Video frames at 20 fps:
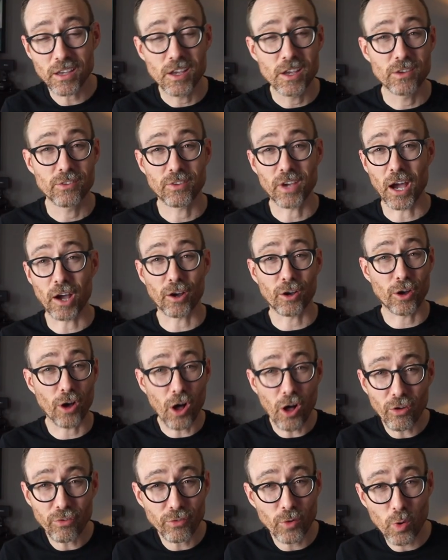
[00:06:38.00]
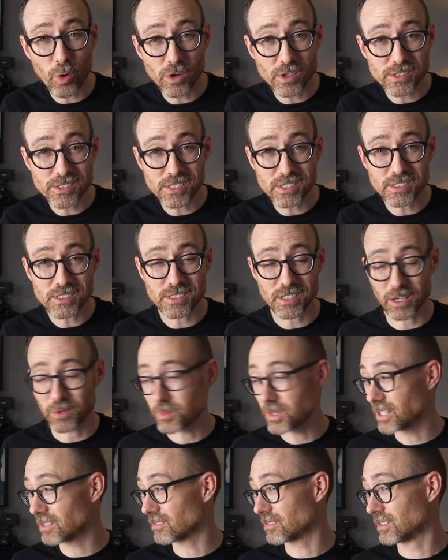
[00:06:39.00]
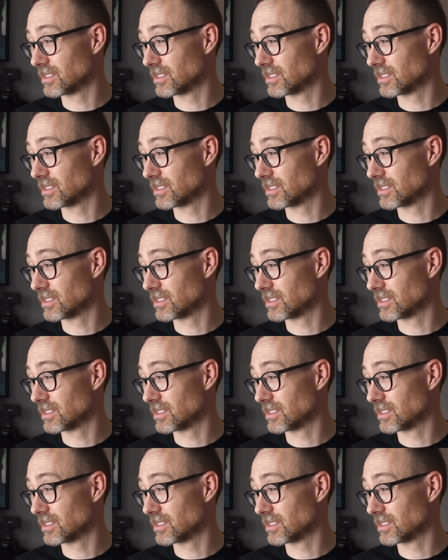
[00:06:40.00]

you've got golf courses. I mean,